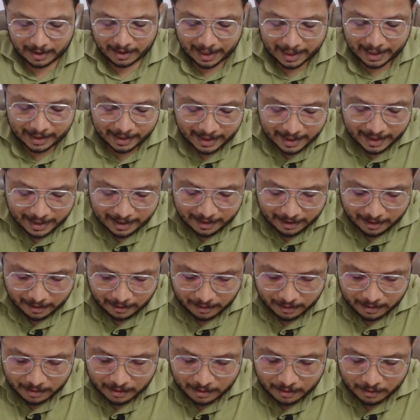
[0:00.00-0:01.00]
And
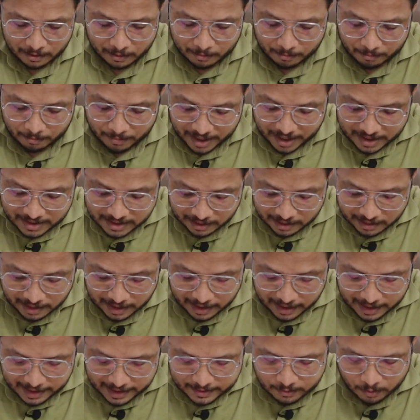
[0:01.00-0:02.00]
here, major
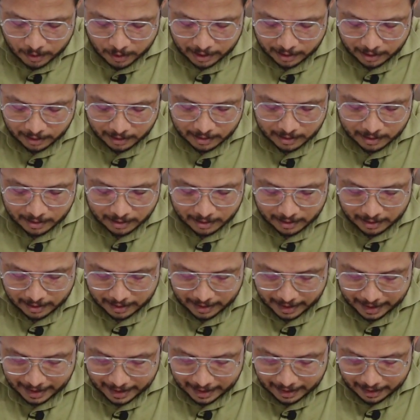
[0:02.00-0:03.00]
thing is what?
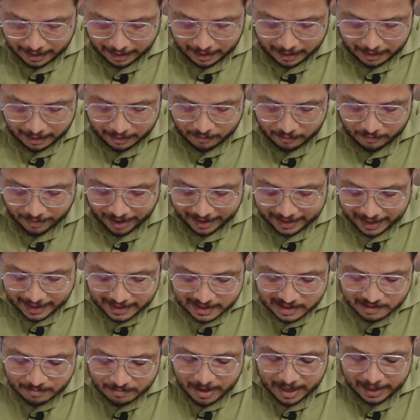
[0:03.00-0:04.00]
Here,
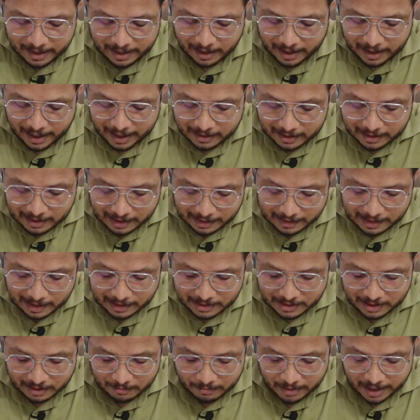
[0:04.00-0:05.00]
valence band and
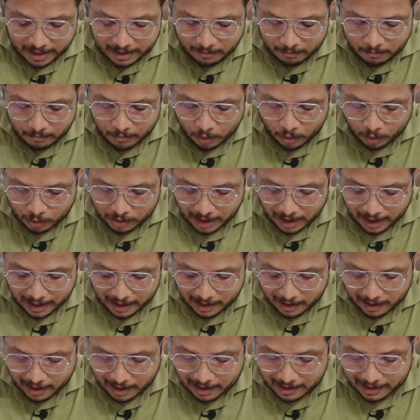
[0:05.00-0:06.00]
conduction band both
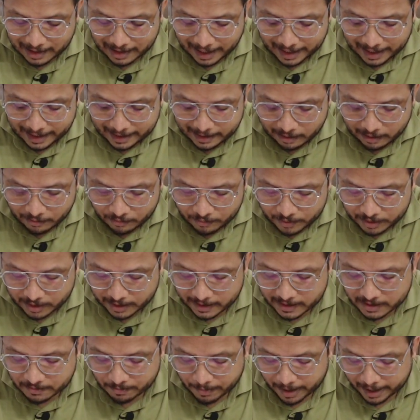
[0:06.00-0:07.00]
are aligned with
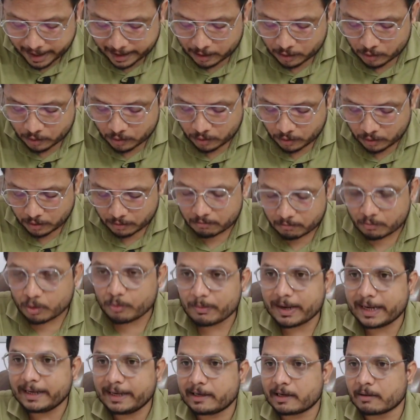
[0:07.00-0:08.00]
respect to
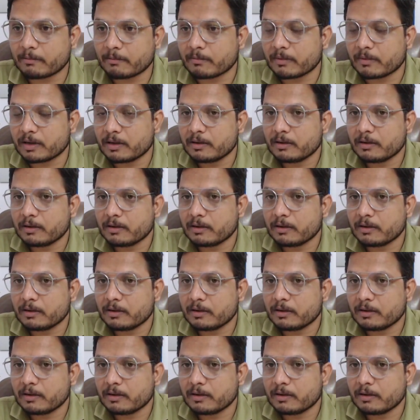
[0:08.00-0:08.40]
momentum.